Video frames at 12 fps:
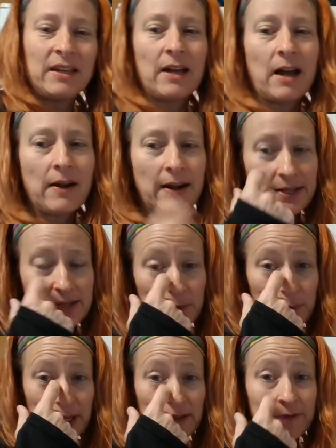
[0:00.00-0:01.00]
All right, so
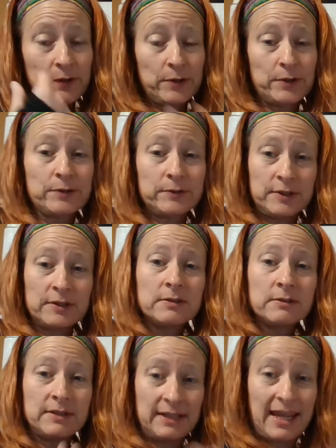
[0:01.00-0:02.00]
we have learned
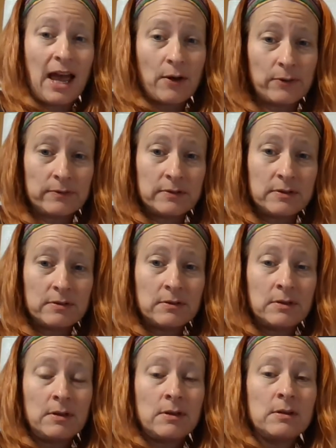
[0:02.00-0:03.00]
to count
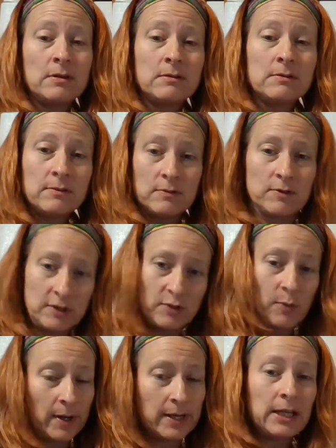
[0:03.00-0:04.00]
to
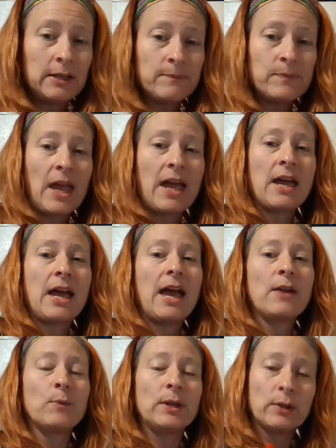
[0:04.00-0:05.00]
20,
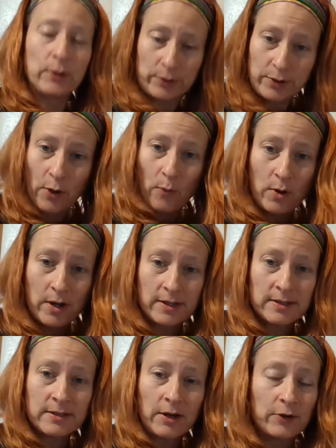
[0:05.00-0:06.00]
and we learned
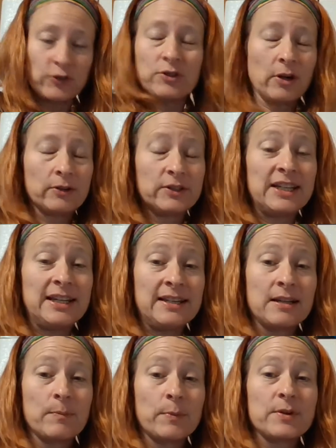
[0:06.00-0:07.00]
our T
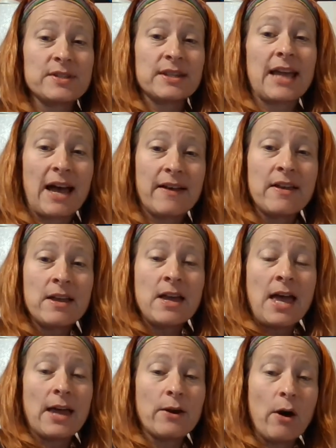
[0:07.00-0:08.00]
numbers, and
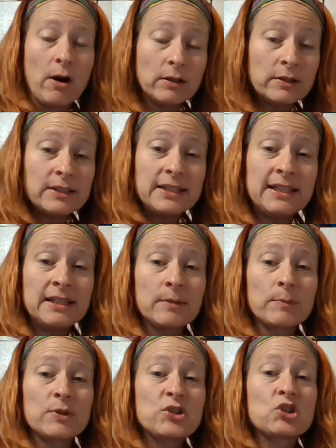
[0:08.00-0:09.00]
all our T
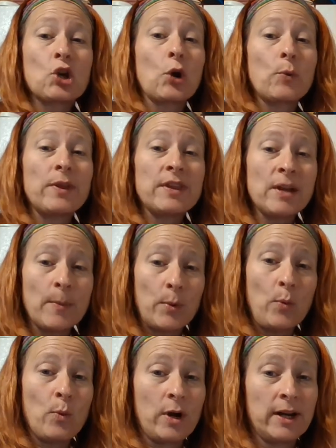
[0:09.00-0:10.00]
numbers start with a number
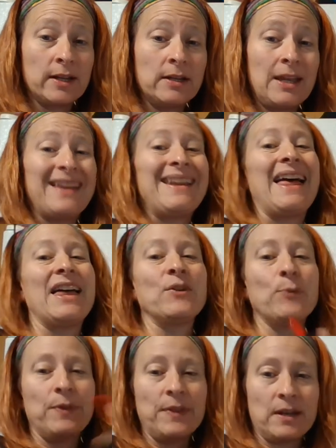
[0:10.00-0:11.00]
1 and end
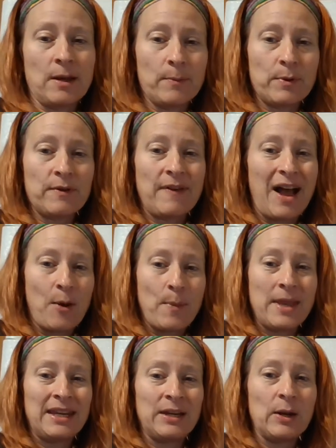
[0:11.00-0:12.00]
with the number of how
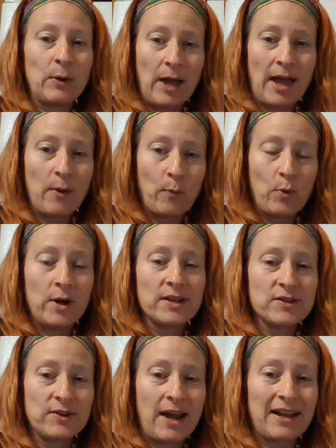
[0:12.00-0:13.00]
many ones
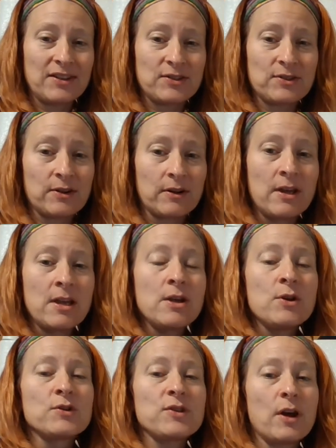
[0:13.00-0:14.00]
are extra.
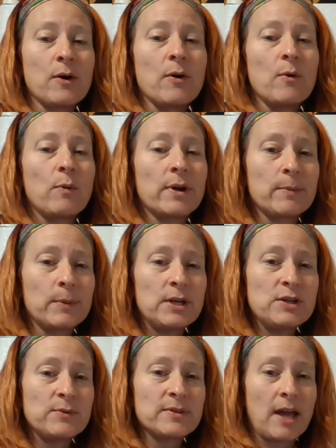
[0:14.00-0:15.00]
So what I'm going to
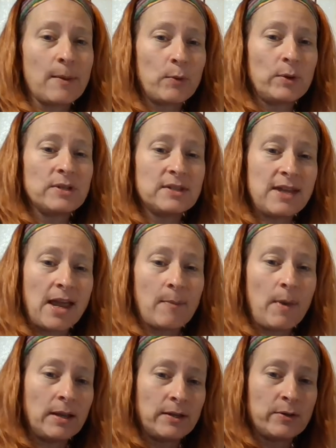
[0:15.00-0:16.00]
do is I'm going to take
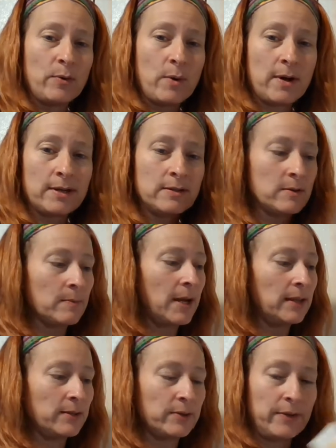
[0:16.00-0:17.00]
my little wand or my
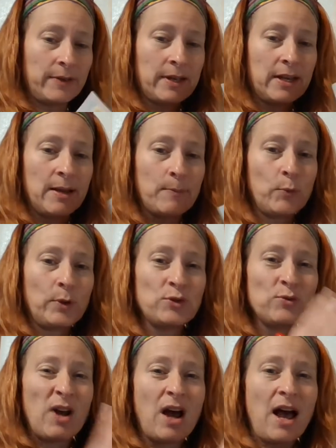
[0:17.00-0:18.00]
little thing, and I'm going
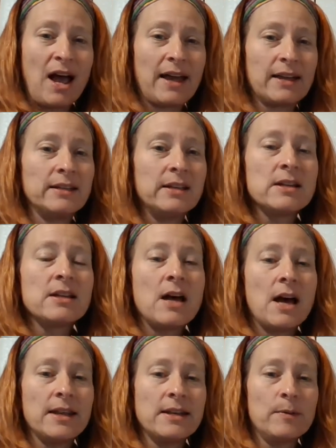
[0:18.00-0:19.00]
to hide
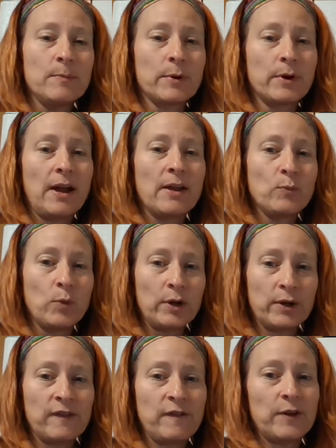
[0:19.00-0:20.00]
a number, and we're
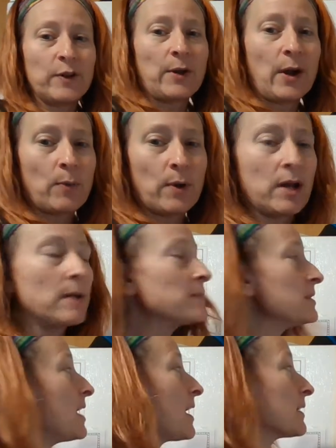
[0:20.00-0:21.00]
going to figure out what comes
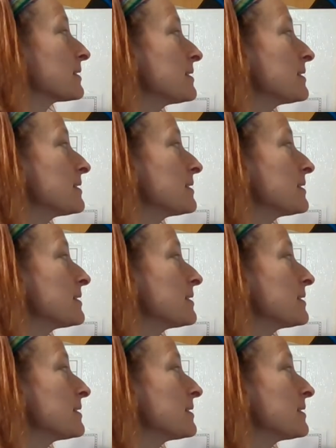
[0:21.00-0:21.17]
next.